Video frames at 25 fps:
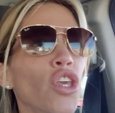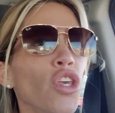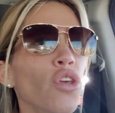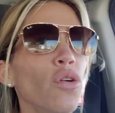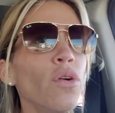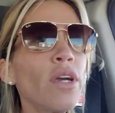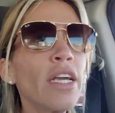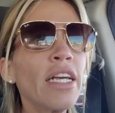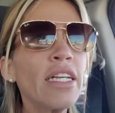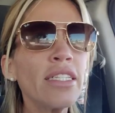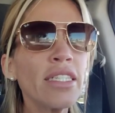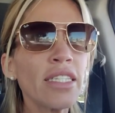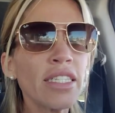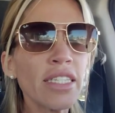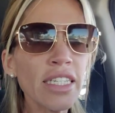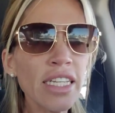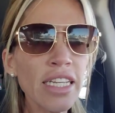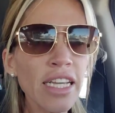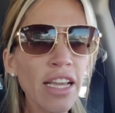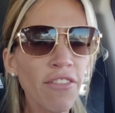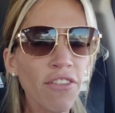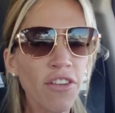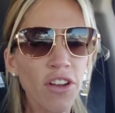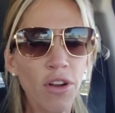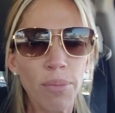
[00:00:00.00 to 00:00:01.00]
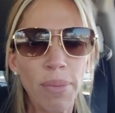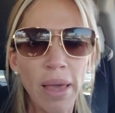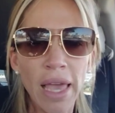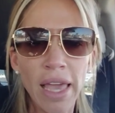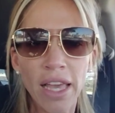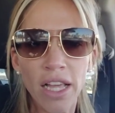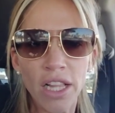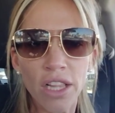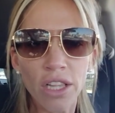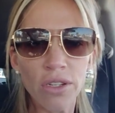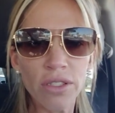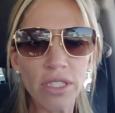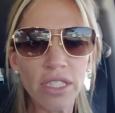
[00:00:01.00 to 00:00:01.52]
you can see if you're
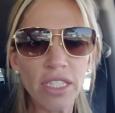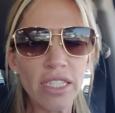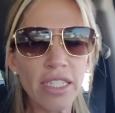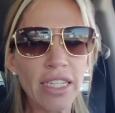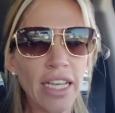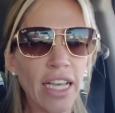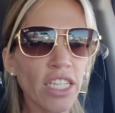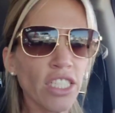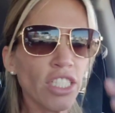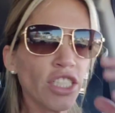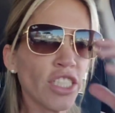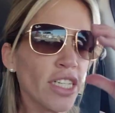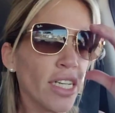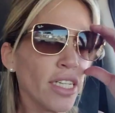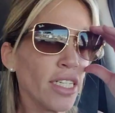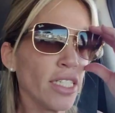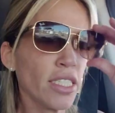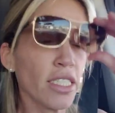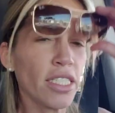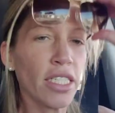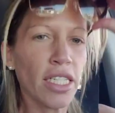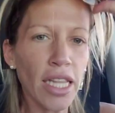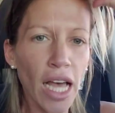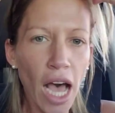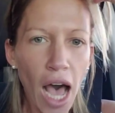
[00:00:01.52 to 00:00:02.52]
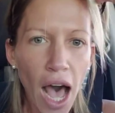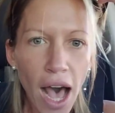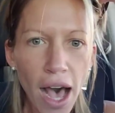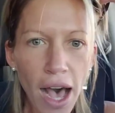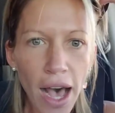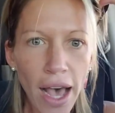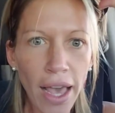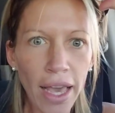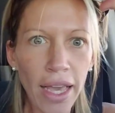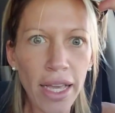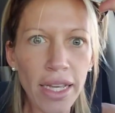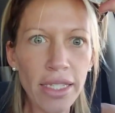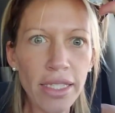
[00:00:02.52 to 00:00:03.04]
paying close attention to the
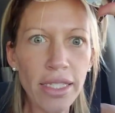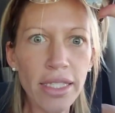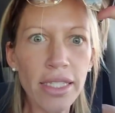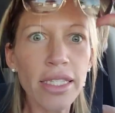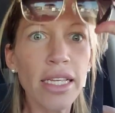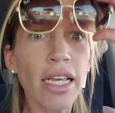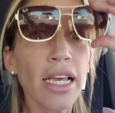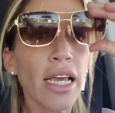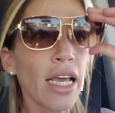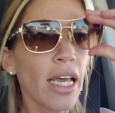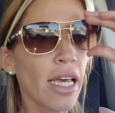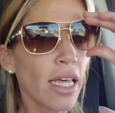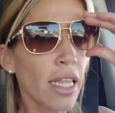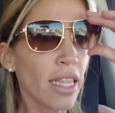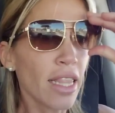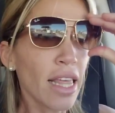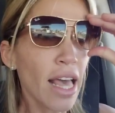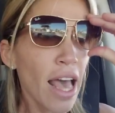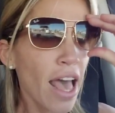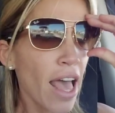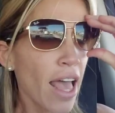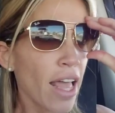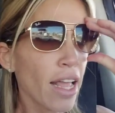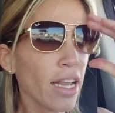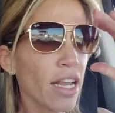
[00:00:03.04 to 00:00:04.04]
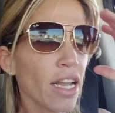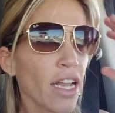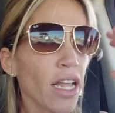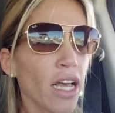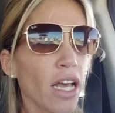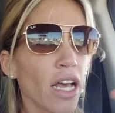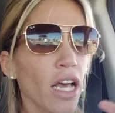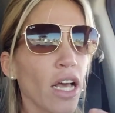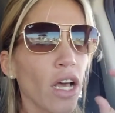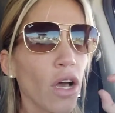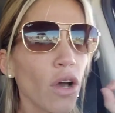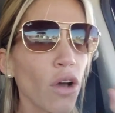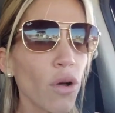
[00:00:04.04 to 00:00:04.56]
eyes that
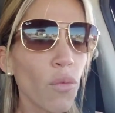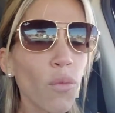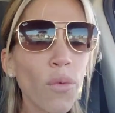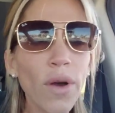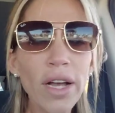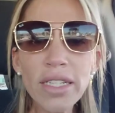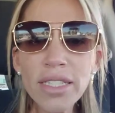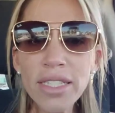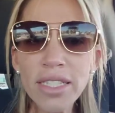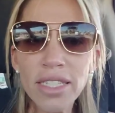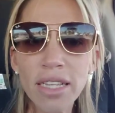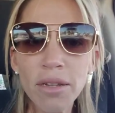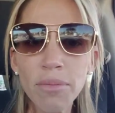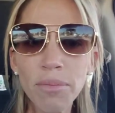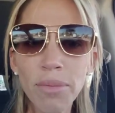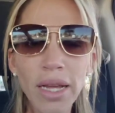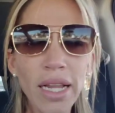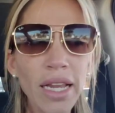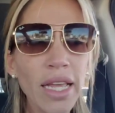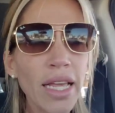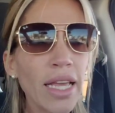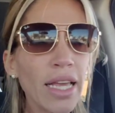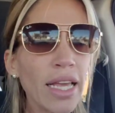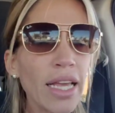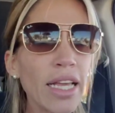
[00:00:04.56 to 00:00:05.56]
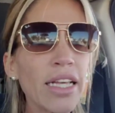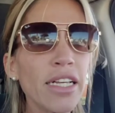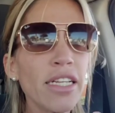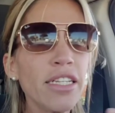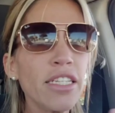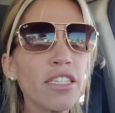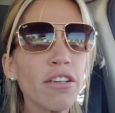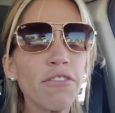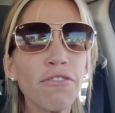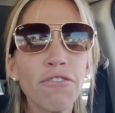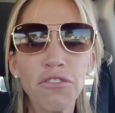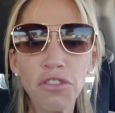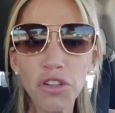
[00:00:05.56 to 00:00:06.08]
when somebody
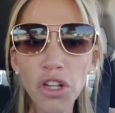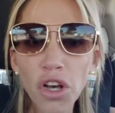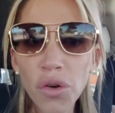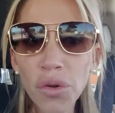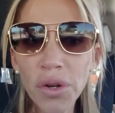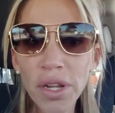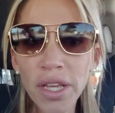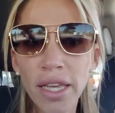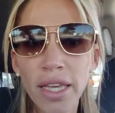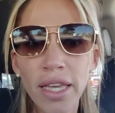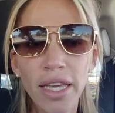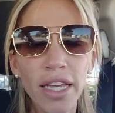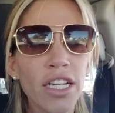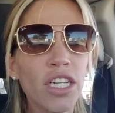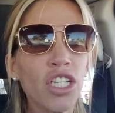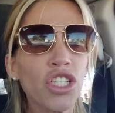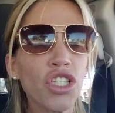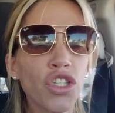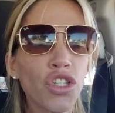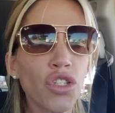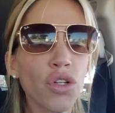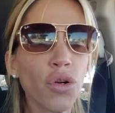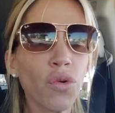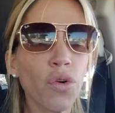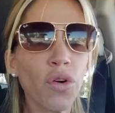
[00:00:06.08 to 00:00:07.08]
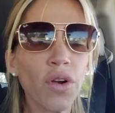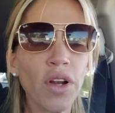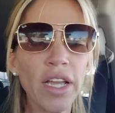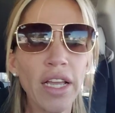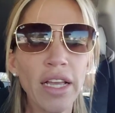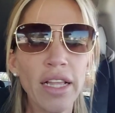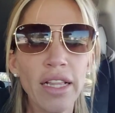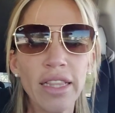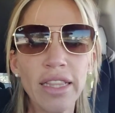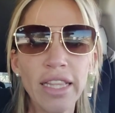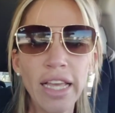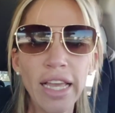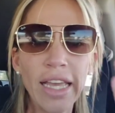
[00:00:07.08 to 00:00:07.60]
is floating in a
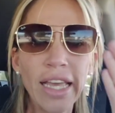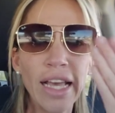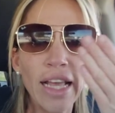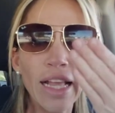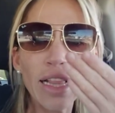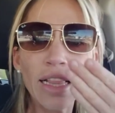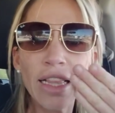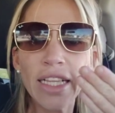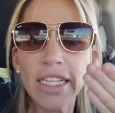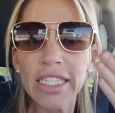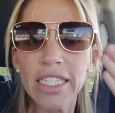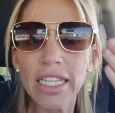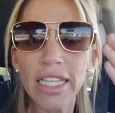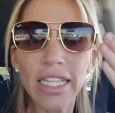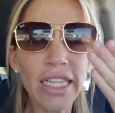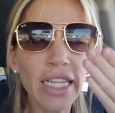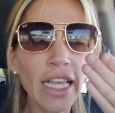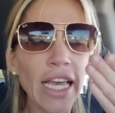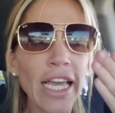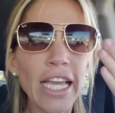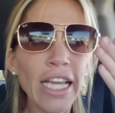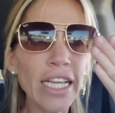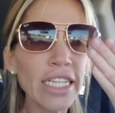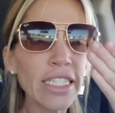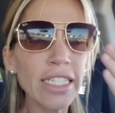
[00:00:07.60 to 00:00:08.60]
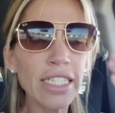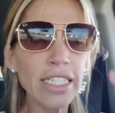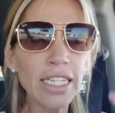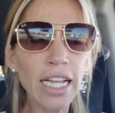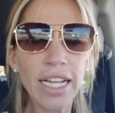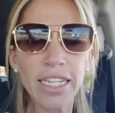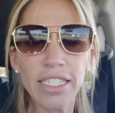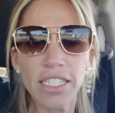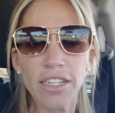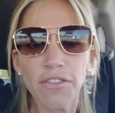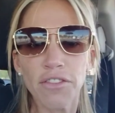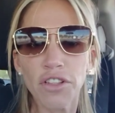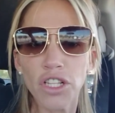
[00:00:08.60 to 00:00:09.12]
story, they get this glazed
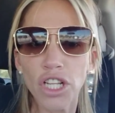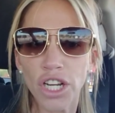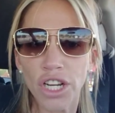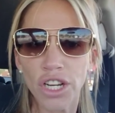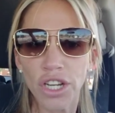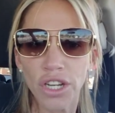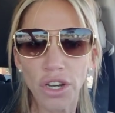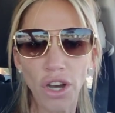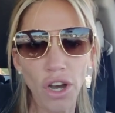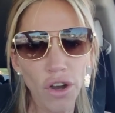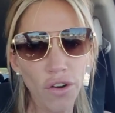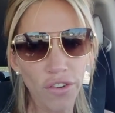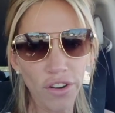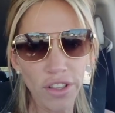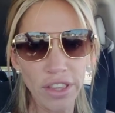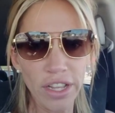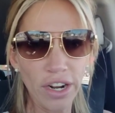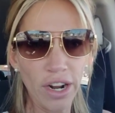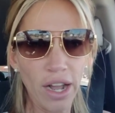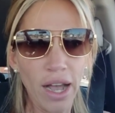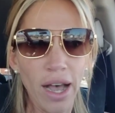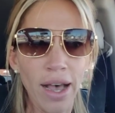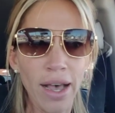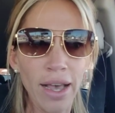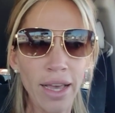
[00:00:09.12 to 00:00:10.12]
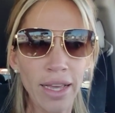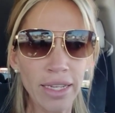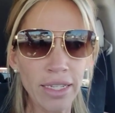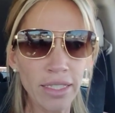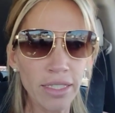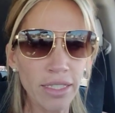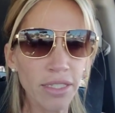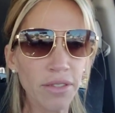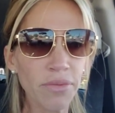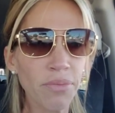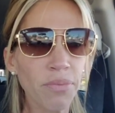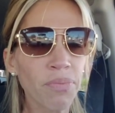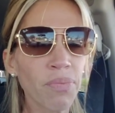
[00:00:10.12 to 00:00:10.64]
kind of look over their
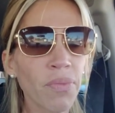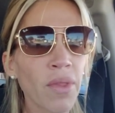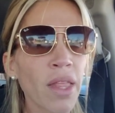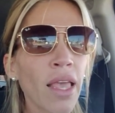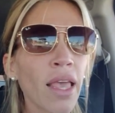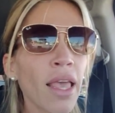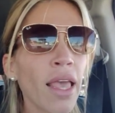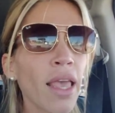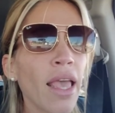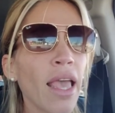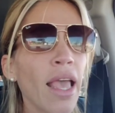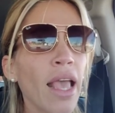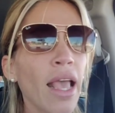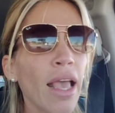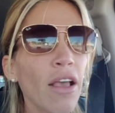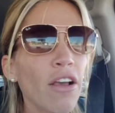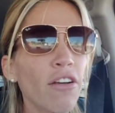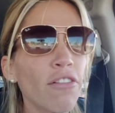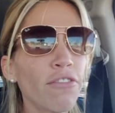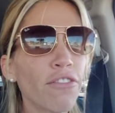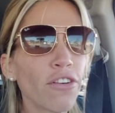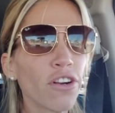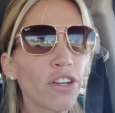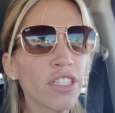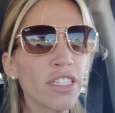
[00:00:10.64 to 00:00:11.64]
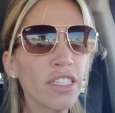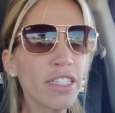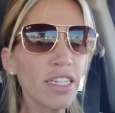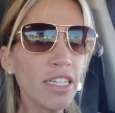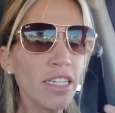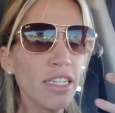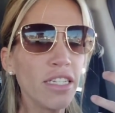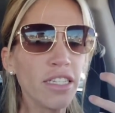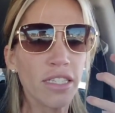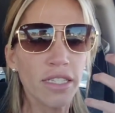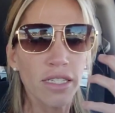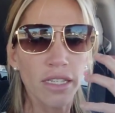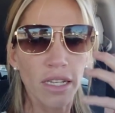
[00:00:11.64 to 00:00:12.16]
eyes.
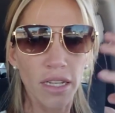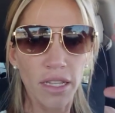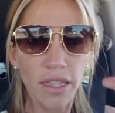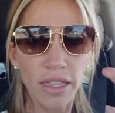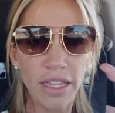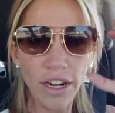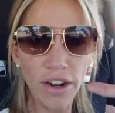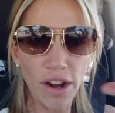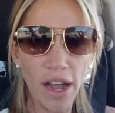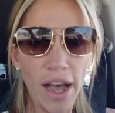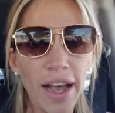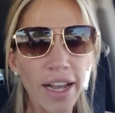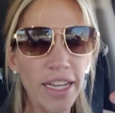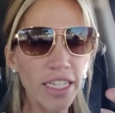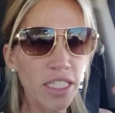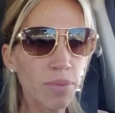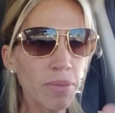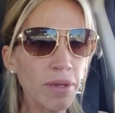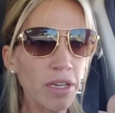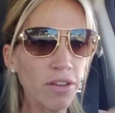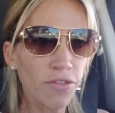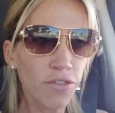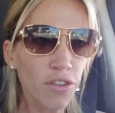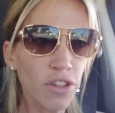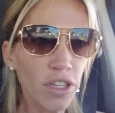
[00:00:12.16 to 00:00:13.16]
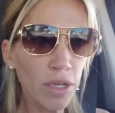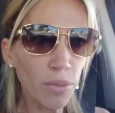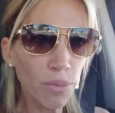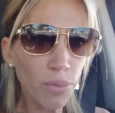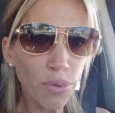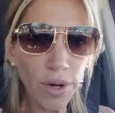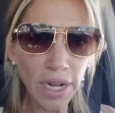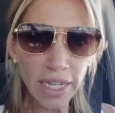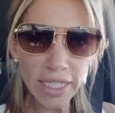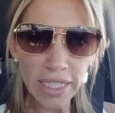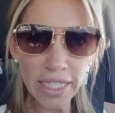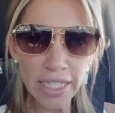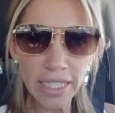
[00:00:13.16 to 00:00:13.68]
Versus their eyes being fully
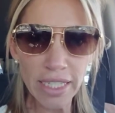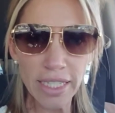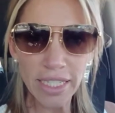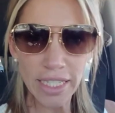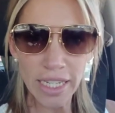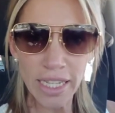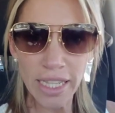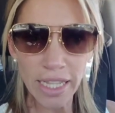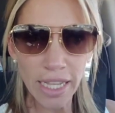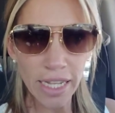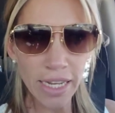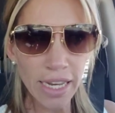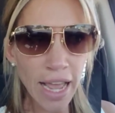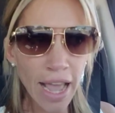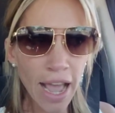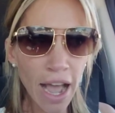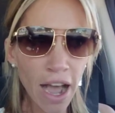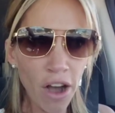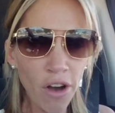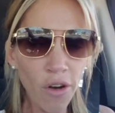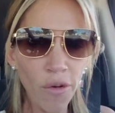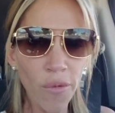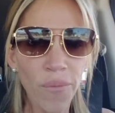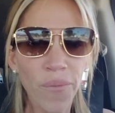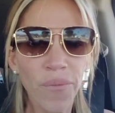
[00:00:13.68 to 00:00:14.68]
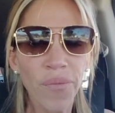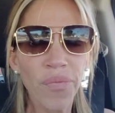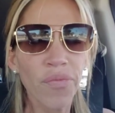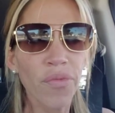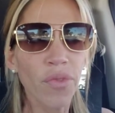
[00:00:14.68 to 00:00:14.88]
present in the now.